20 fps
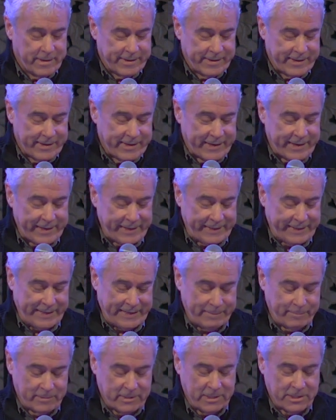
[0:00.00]
He
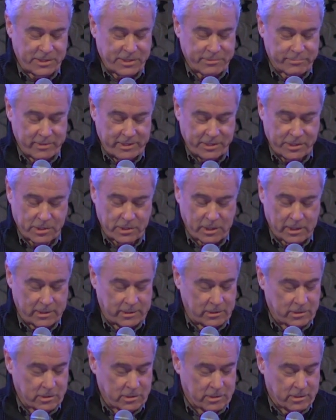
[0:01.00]
named his three
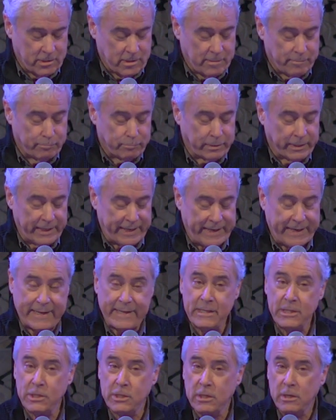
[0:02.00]
sons
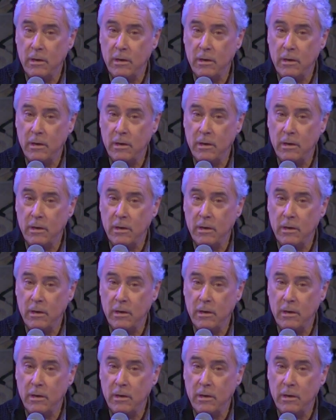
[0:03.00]
Blaze,